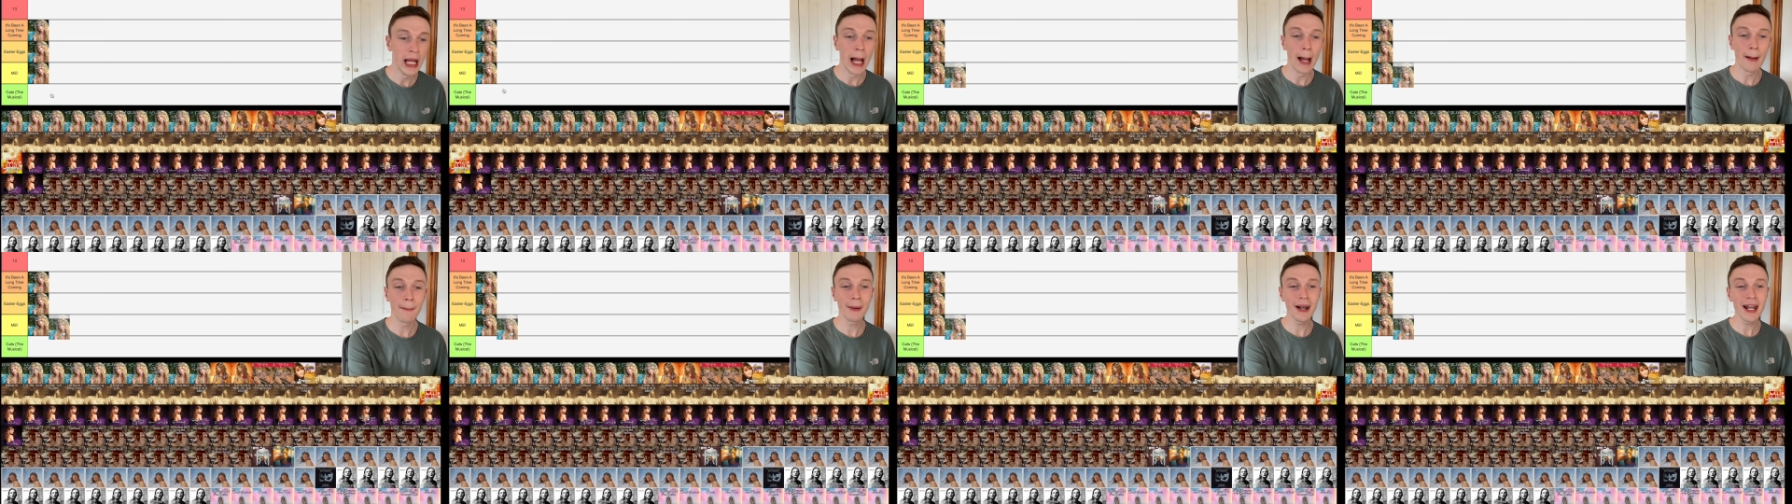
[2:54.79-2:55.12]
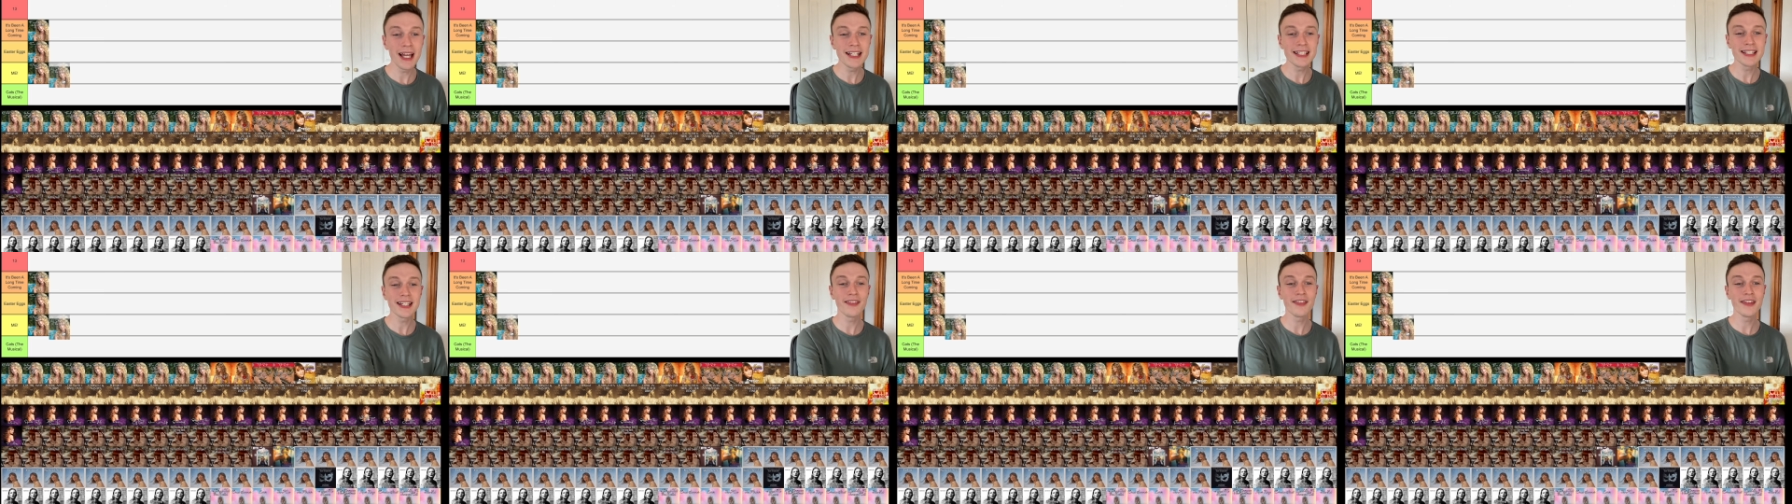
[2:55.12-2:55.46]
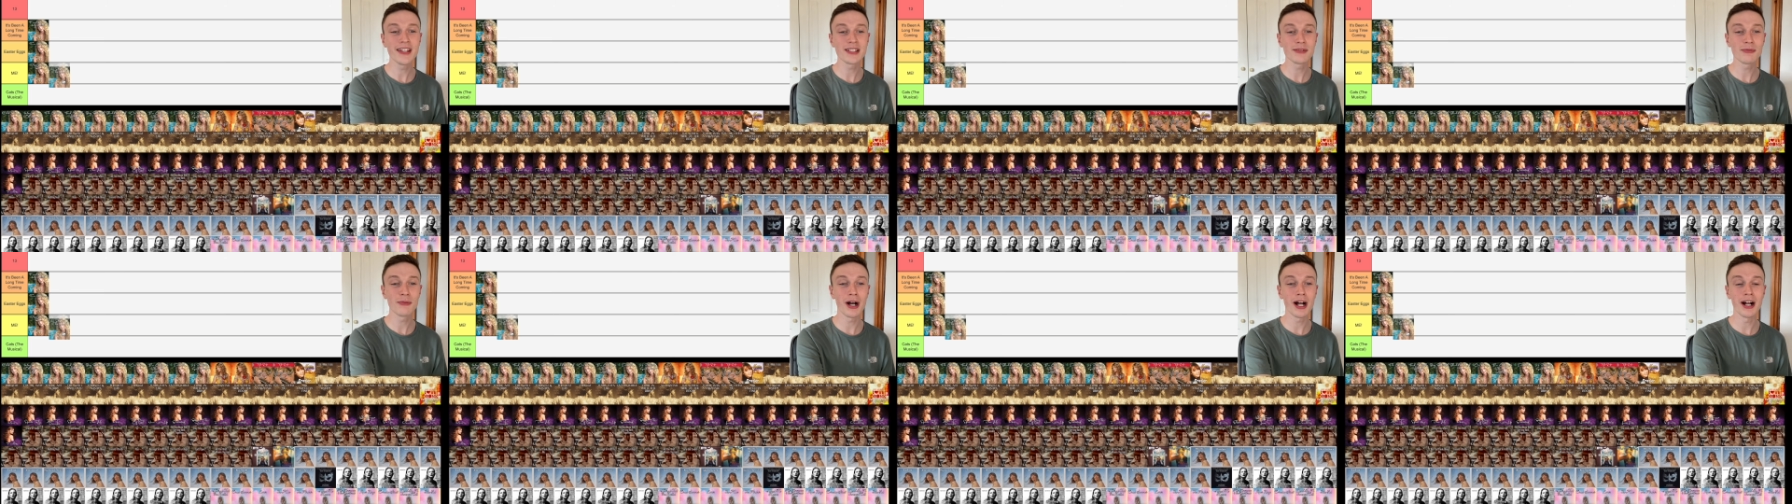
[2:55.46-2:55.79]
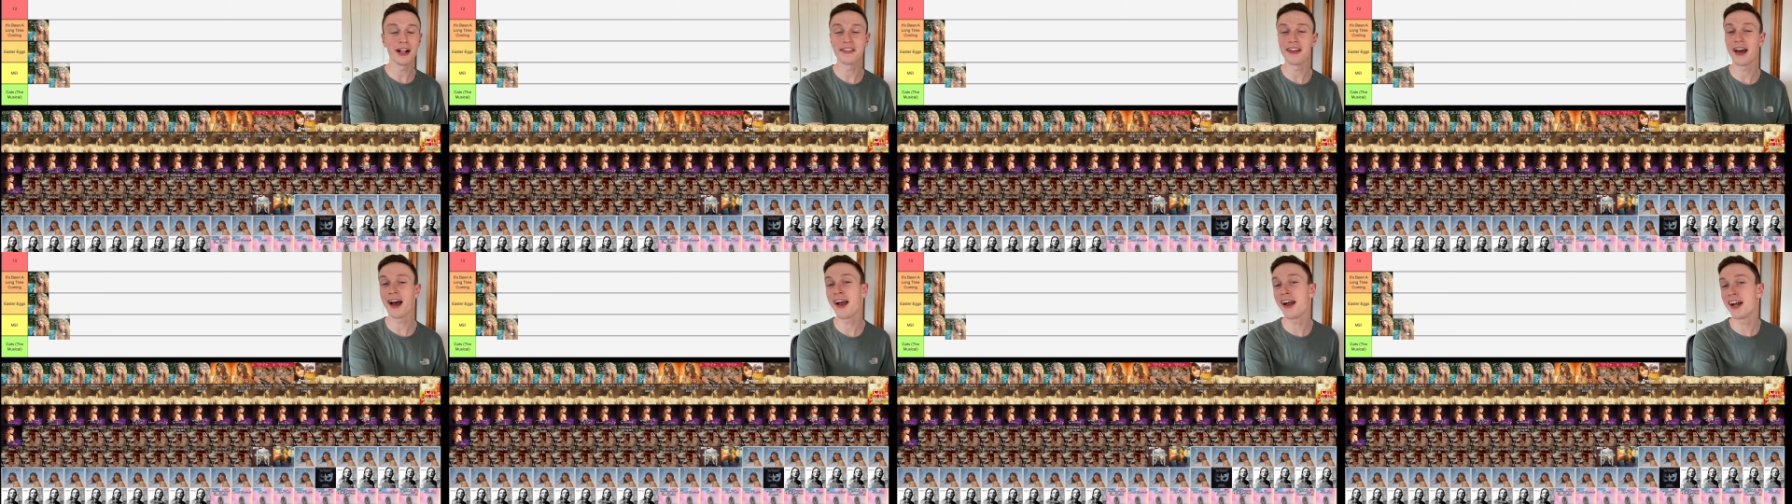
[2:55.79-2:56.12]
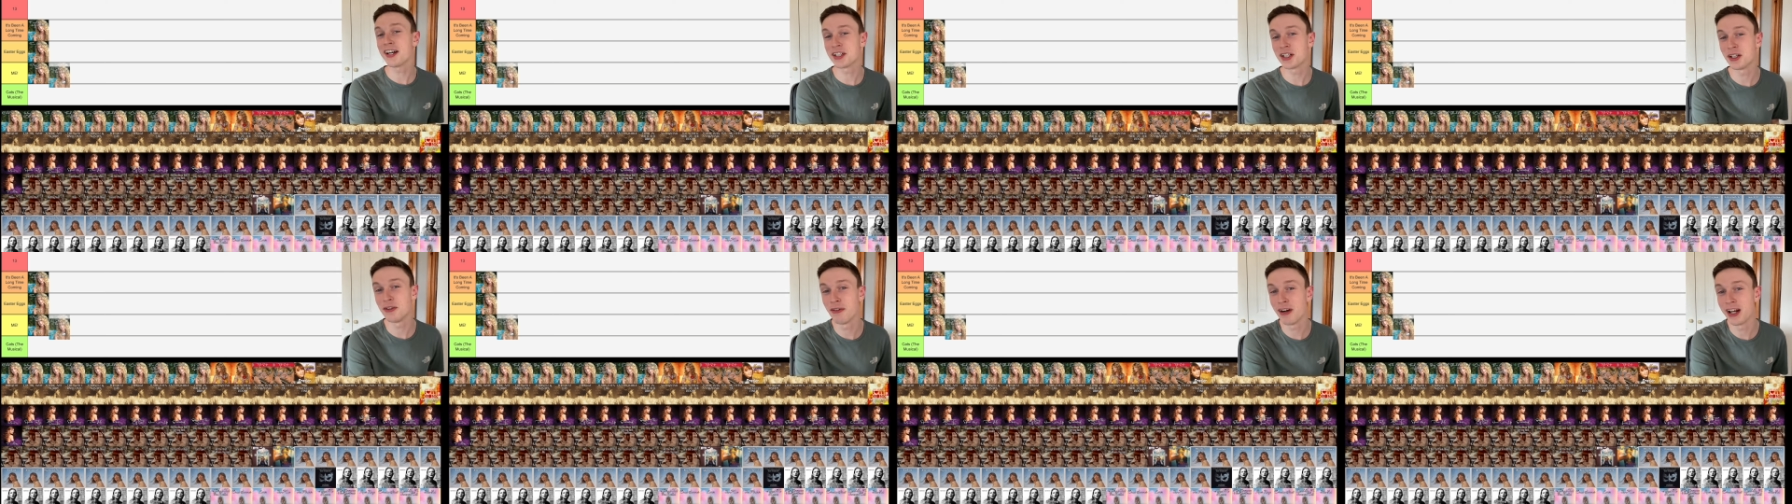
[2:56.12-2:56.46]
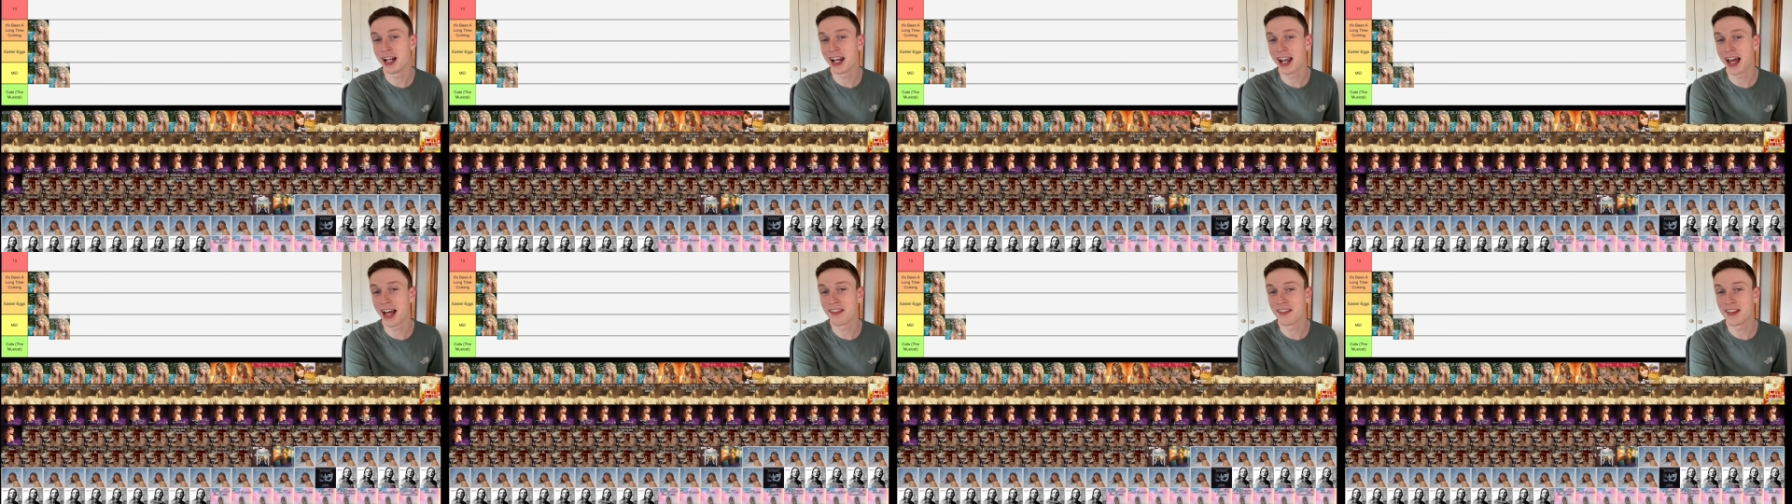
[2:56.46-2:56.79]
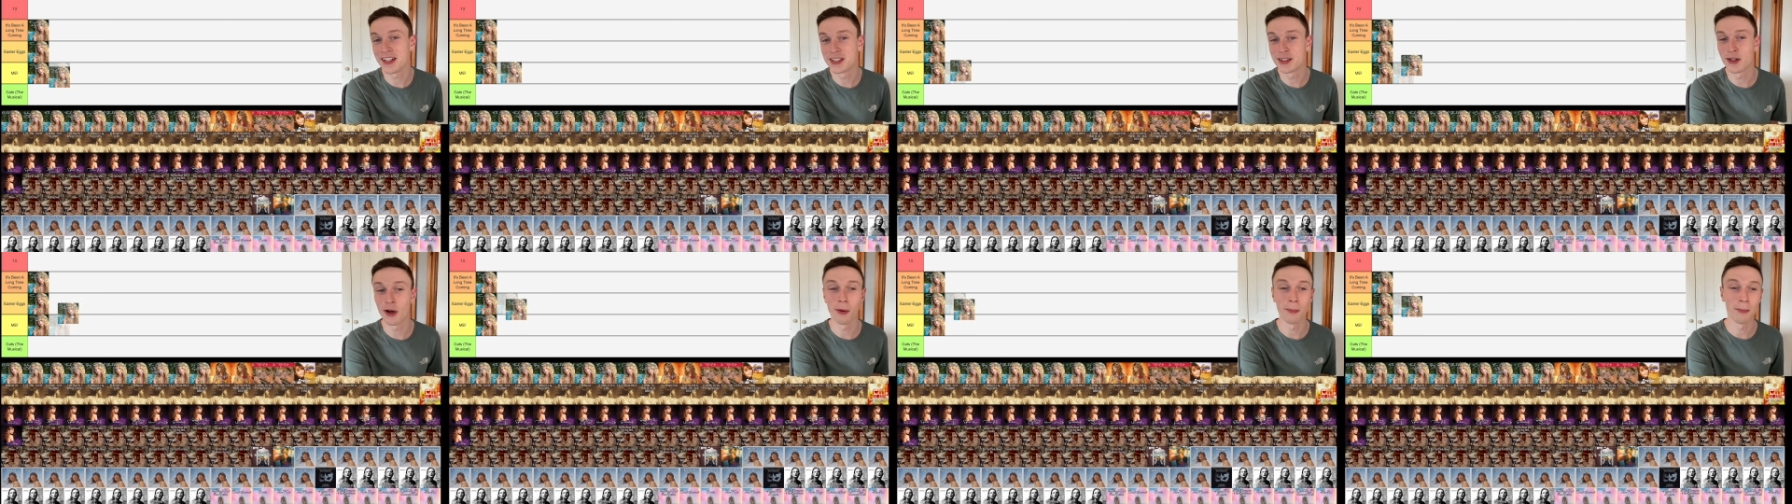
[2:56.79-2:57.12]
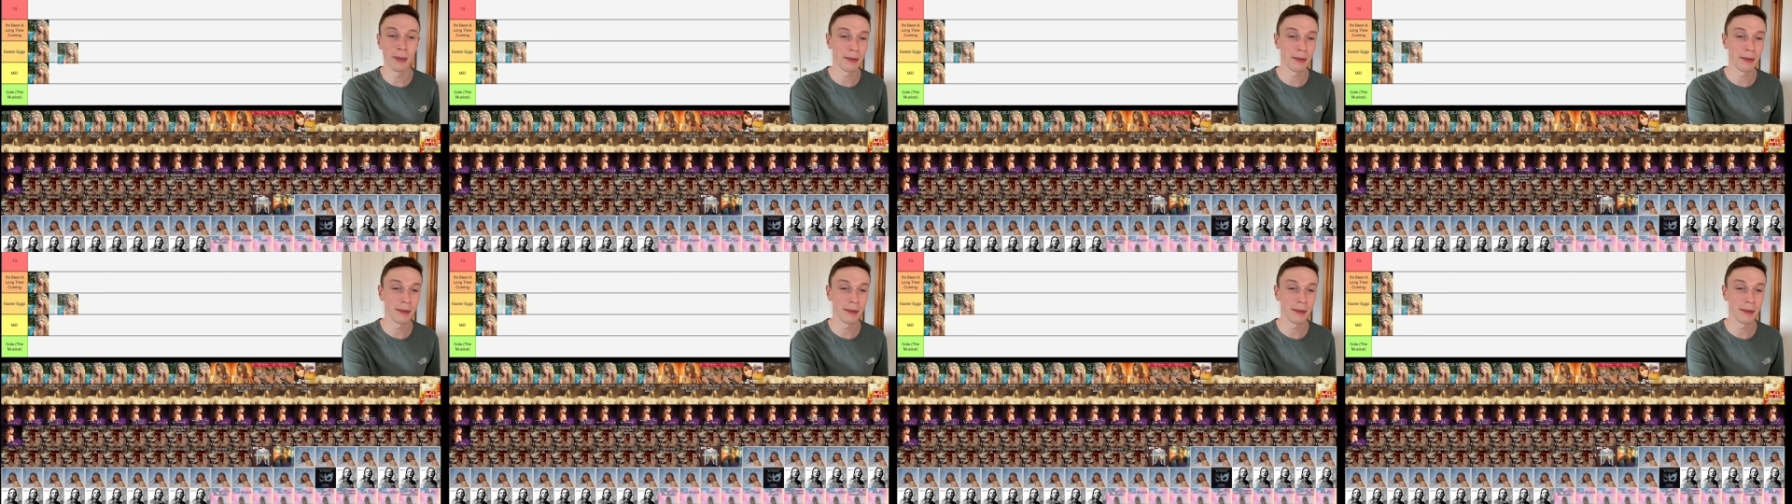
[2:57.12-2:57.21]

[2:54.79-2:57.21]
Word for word: A Place in This World. I actually really like this song,